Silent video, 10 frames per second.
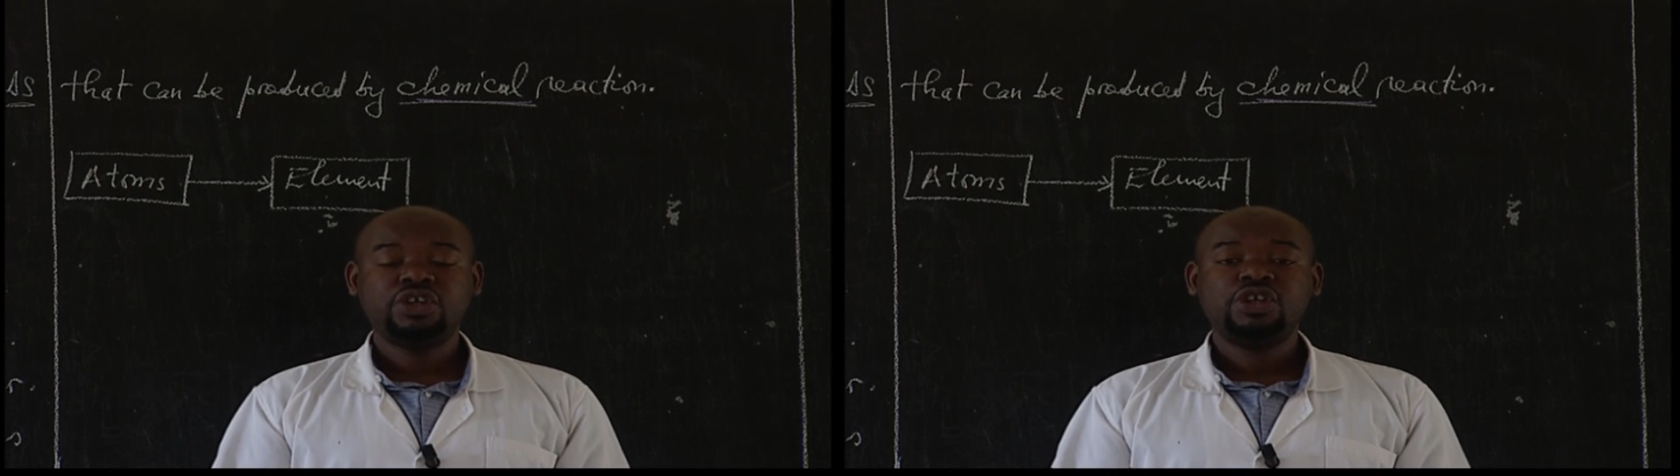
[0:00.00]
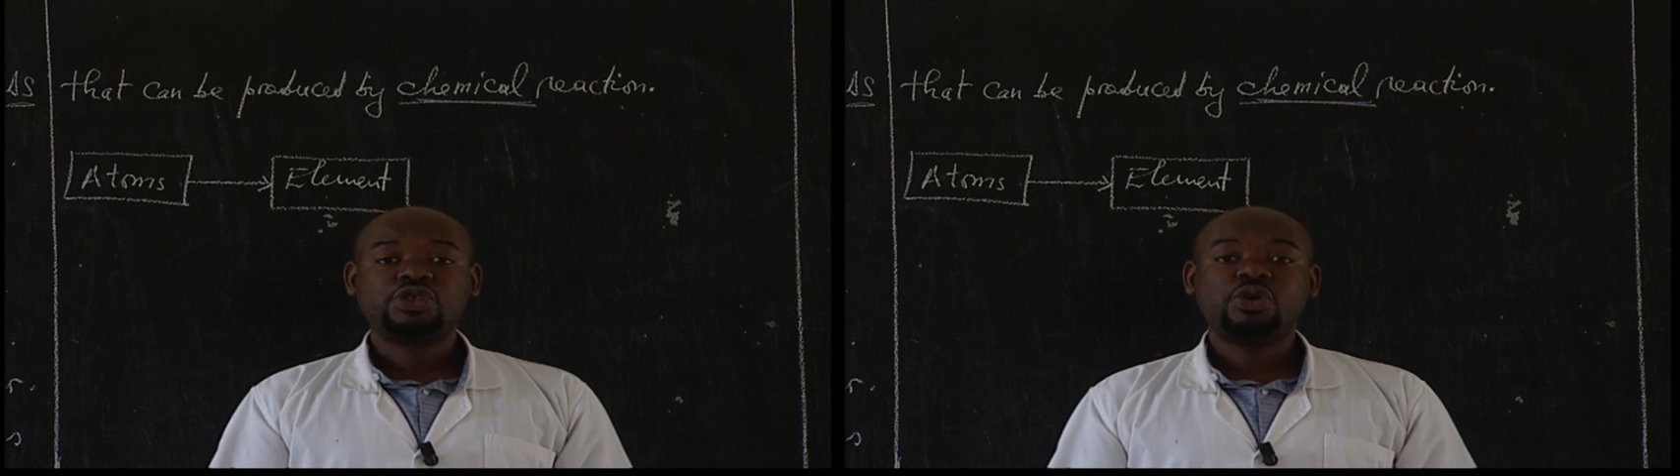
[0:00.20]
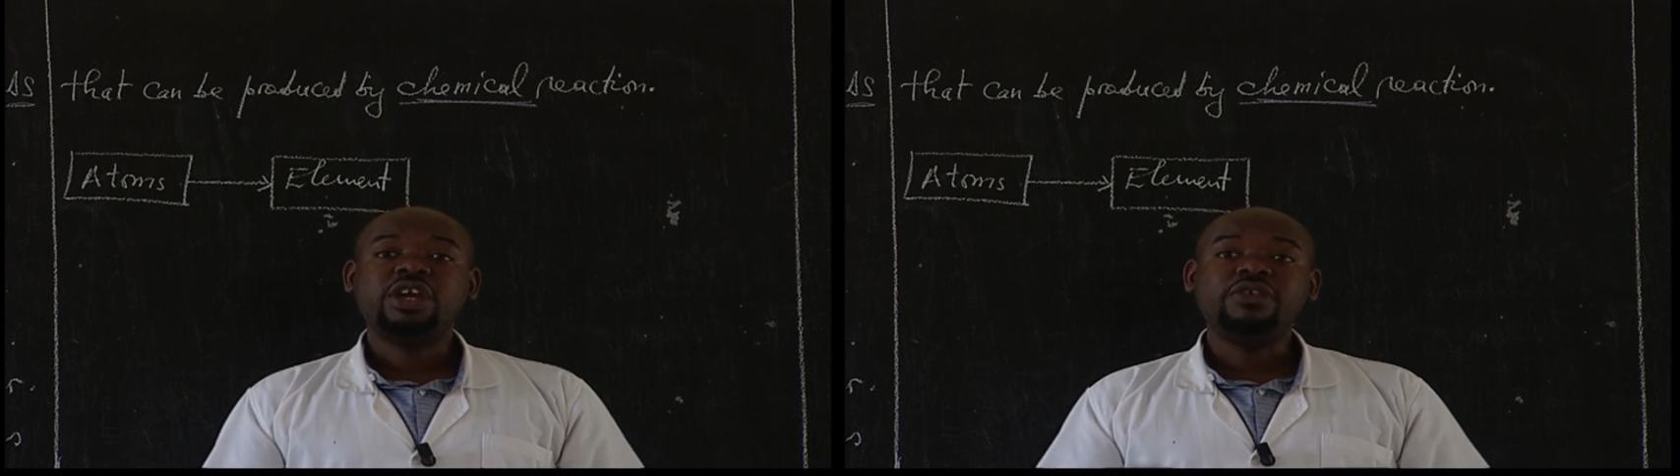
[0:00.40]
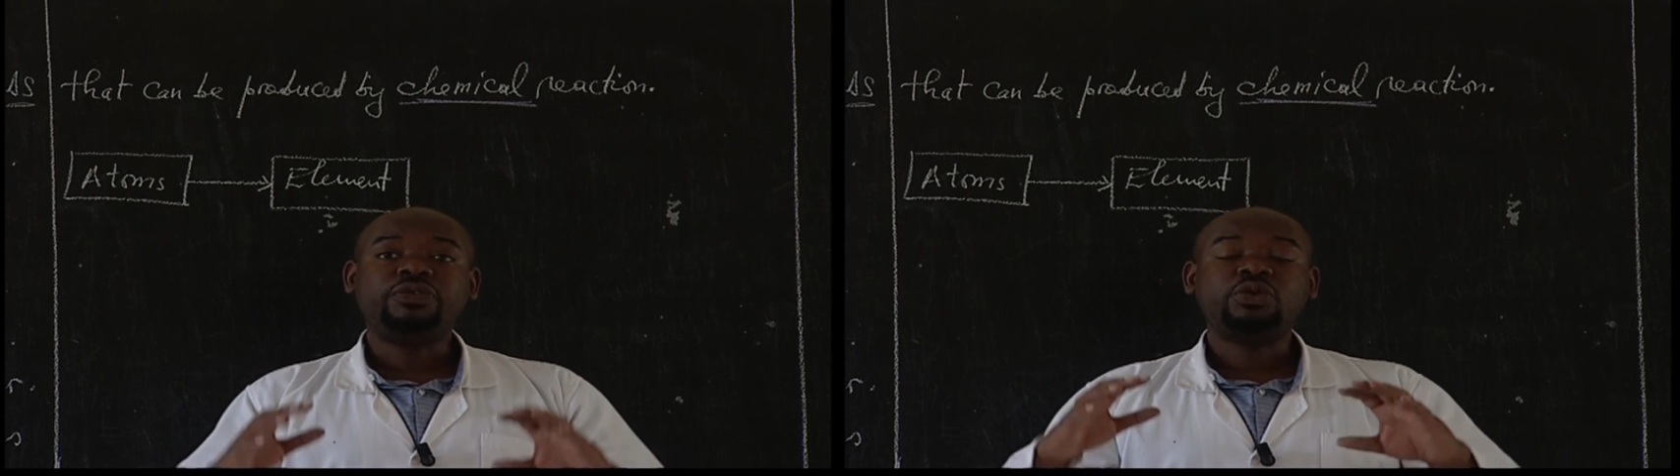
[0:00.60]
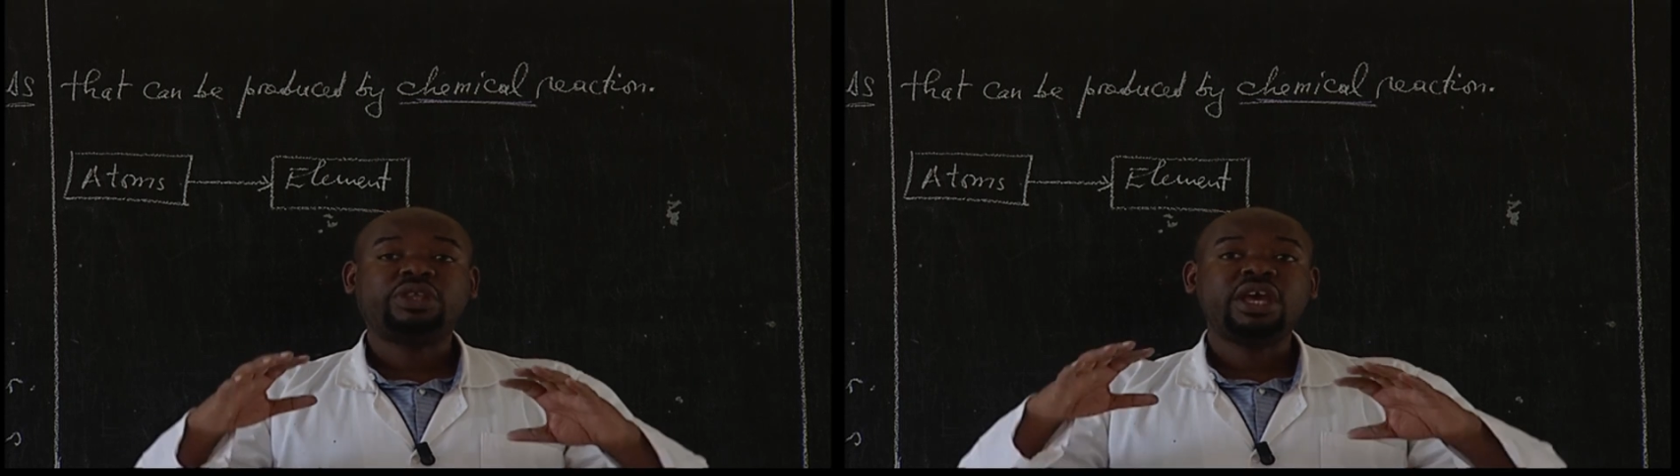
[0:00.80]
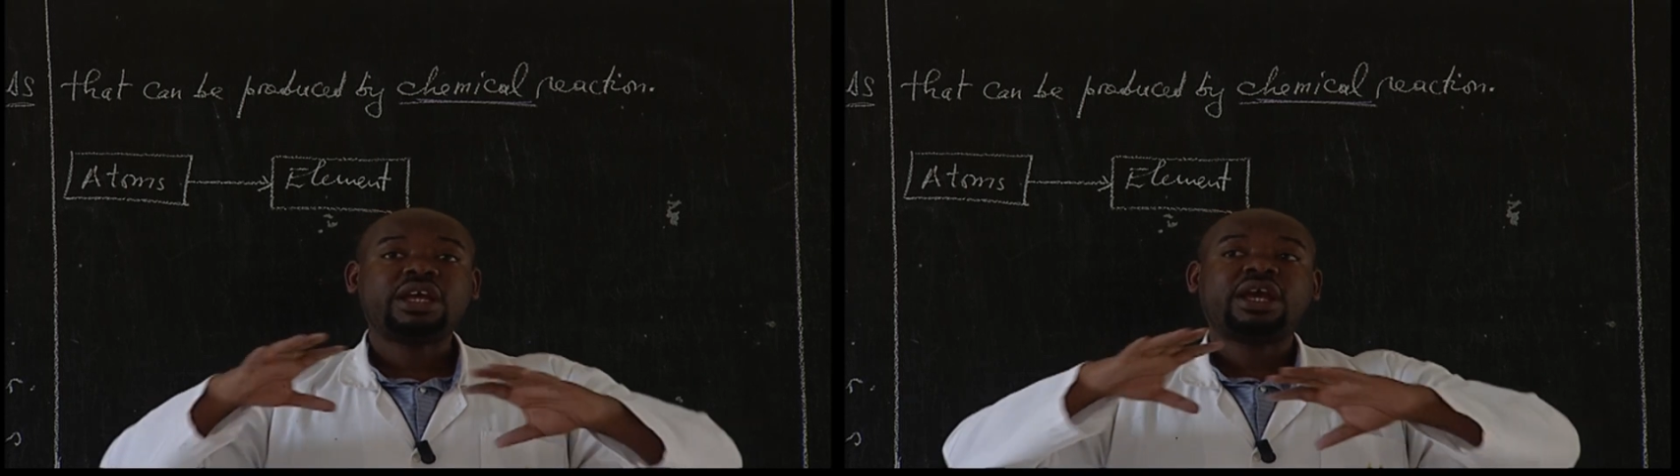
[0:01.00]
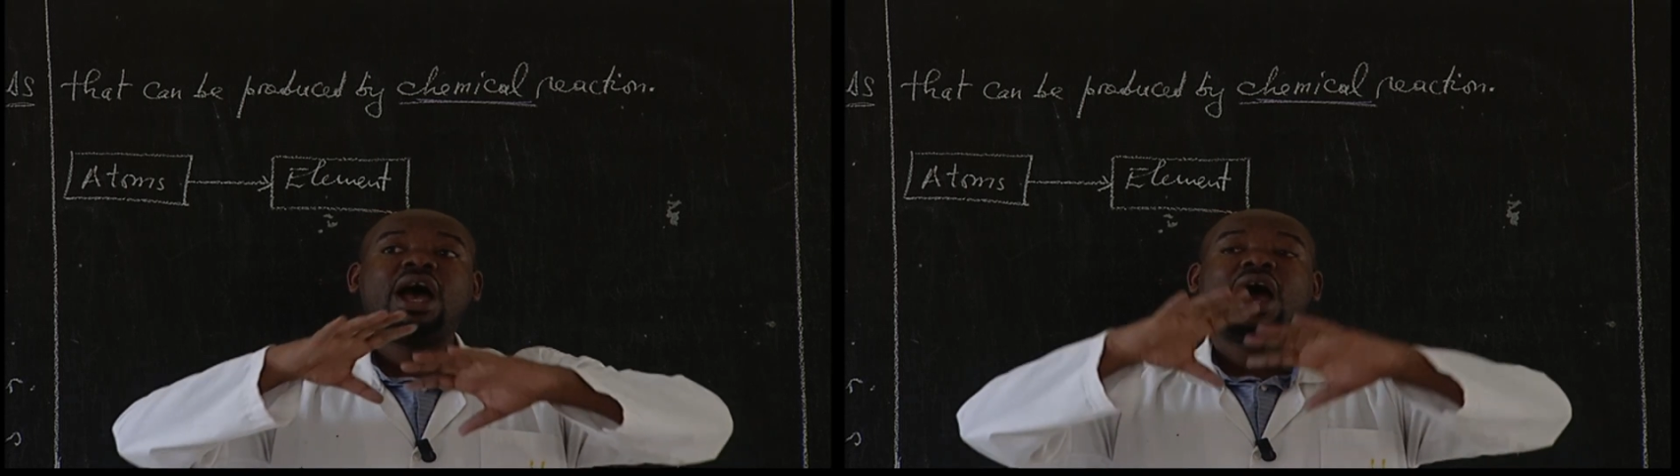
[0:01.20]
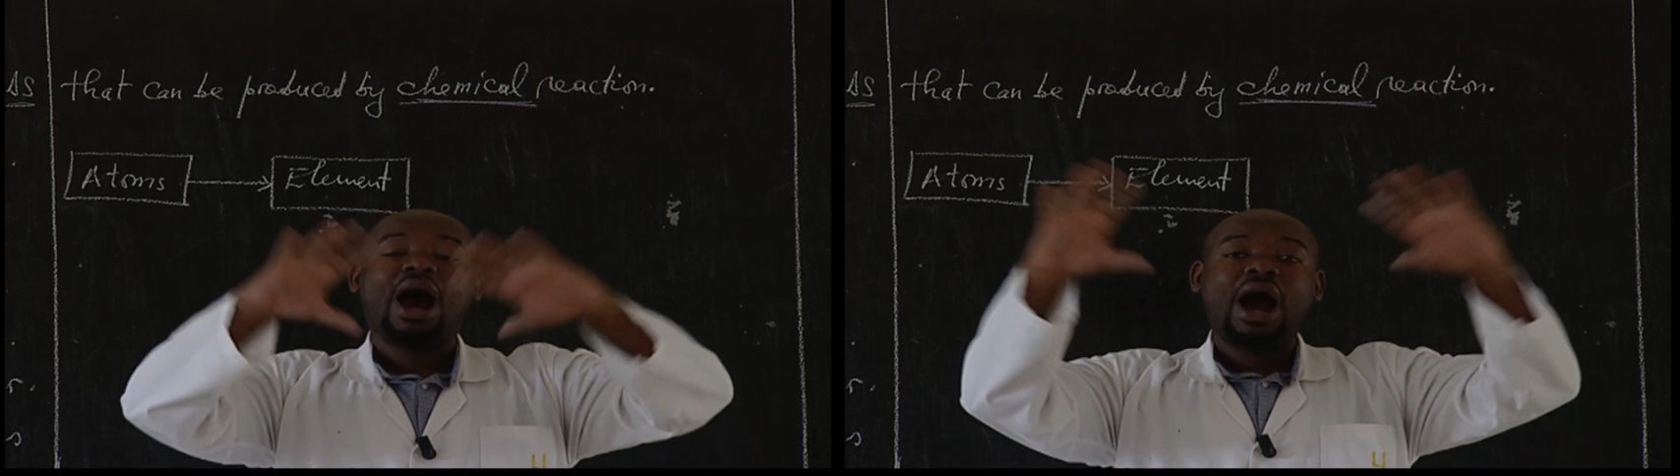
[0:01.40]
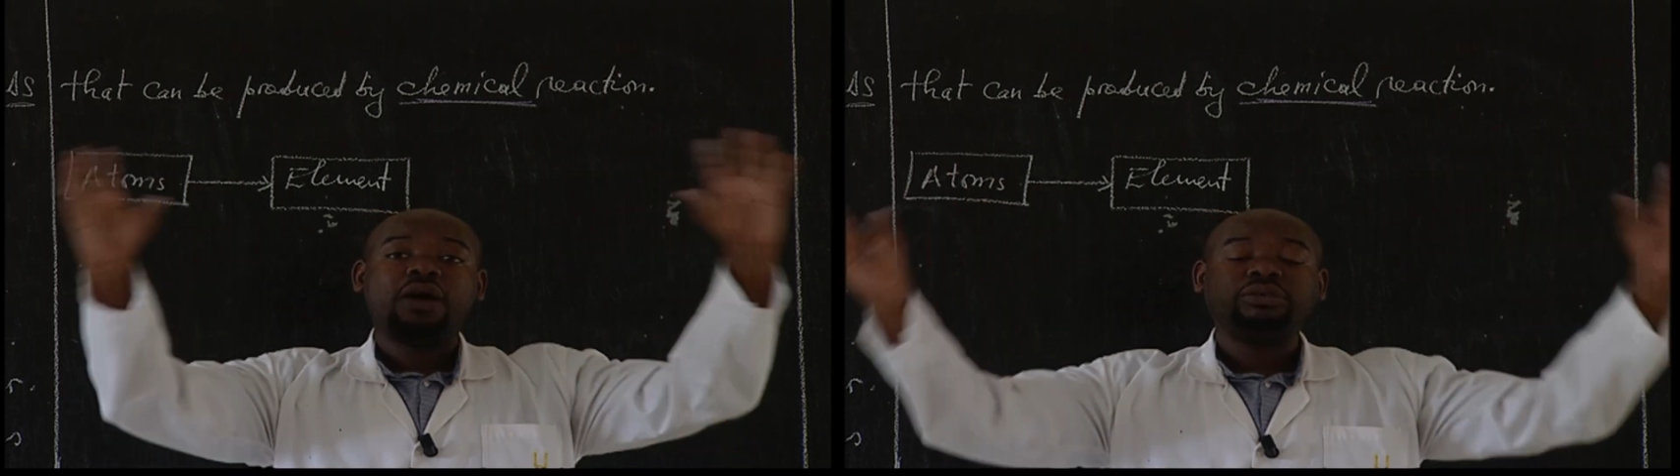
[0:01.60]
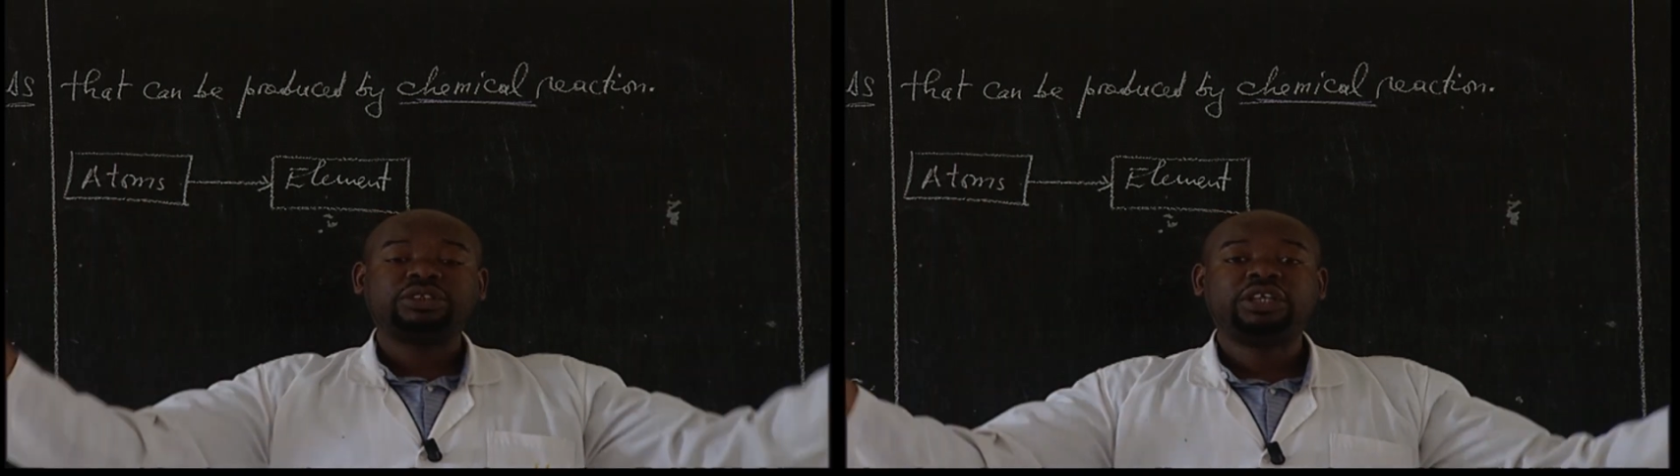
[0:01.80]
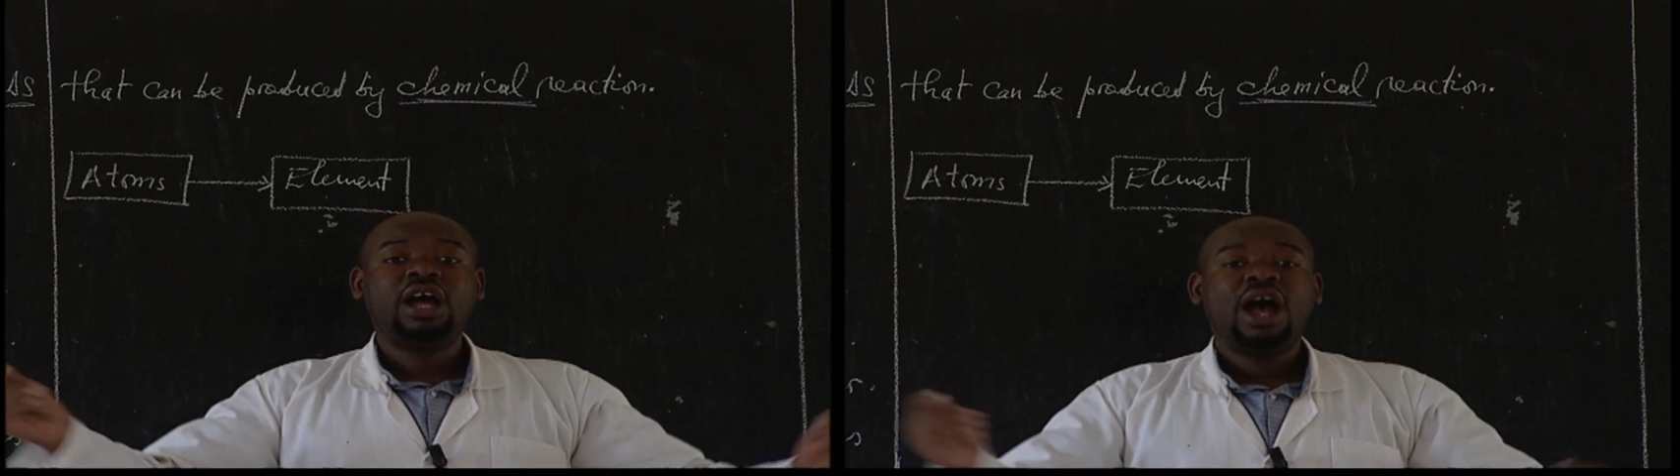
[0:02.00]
So if you take a house